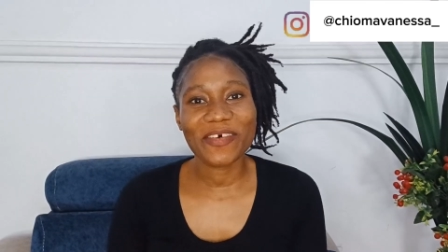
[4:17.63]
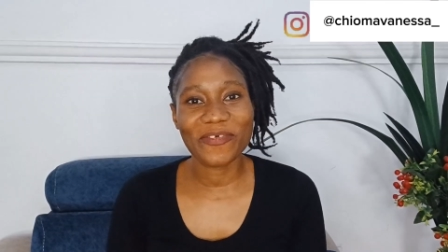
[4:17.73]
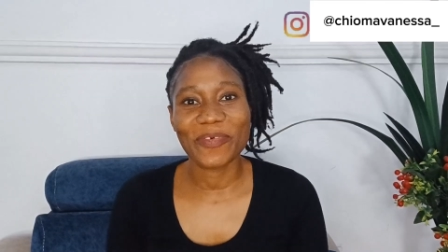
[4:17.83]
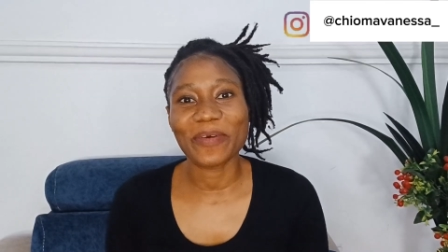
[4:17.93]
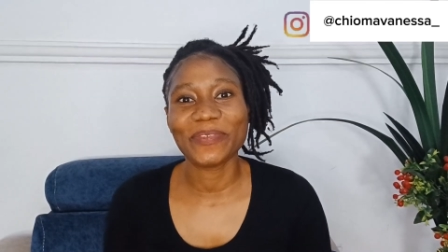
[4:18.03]

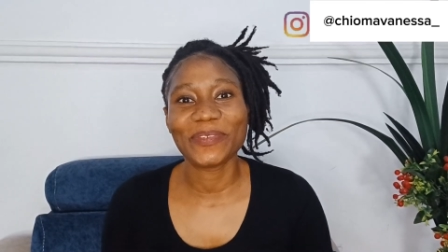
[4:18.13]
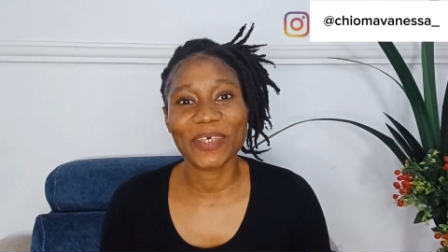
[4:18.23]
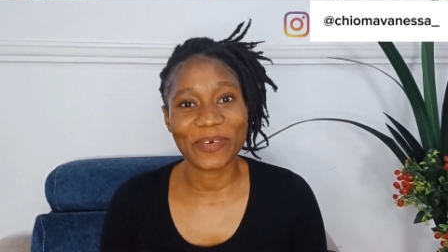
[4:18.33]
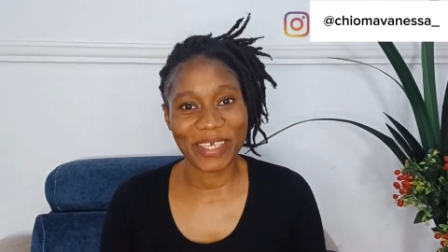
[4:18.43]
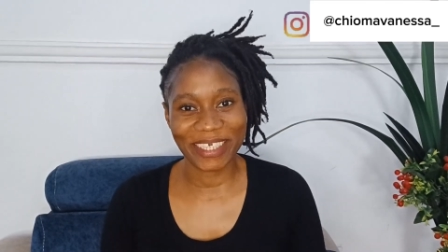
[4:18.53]
of moms would
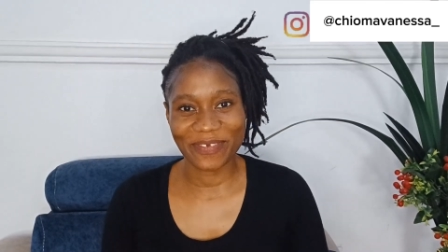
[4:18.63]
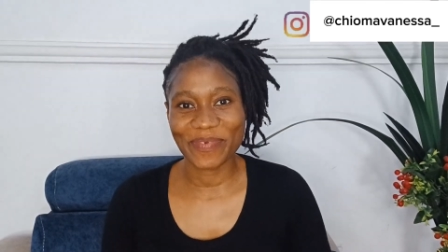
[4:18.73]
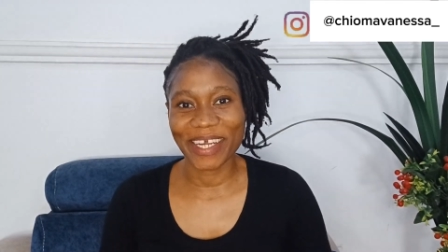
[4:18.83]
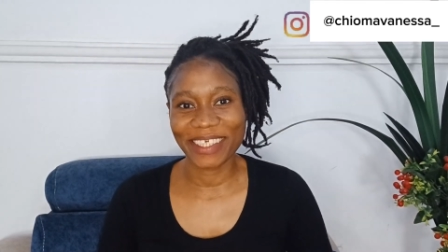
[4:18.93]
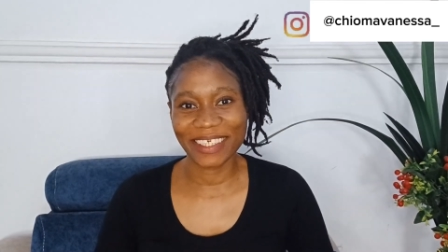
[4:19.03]
always
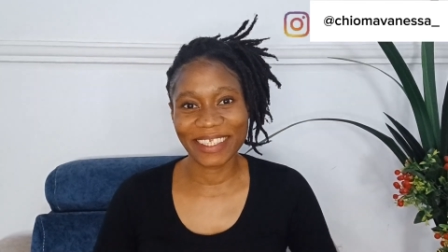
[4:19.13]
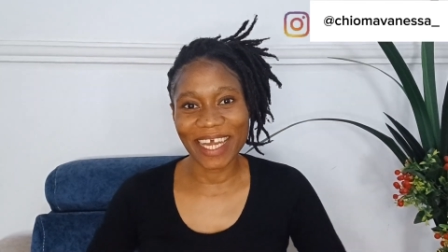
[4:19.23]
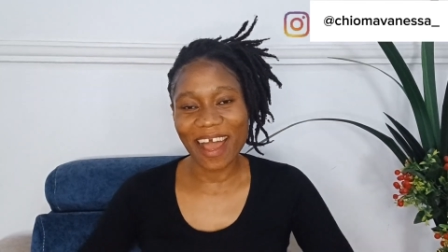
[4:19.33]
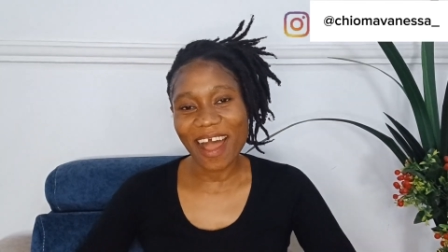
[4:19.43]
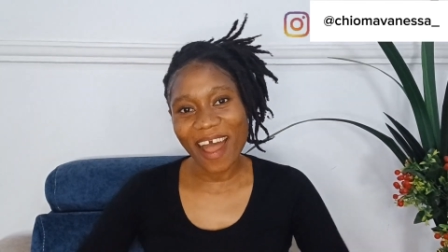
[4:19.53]
imagine
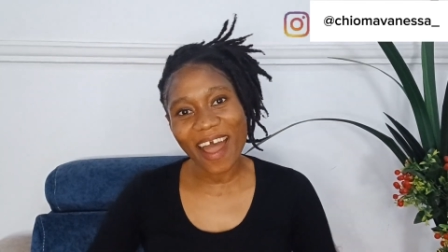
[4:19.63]
that